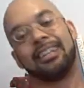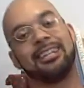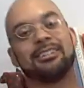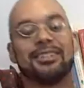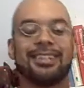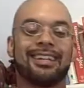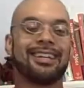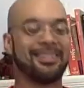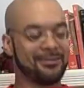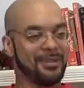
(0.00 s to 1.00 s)
And
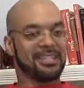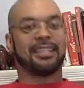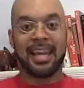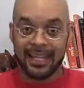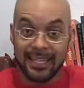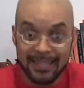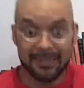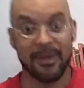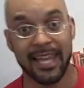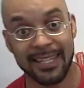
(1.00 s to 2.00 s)
wait till I get
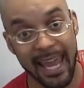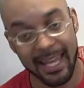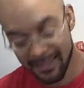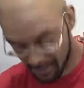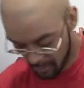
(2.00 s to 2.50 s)
into my dad's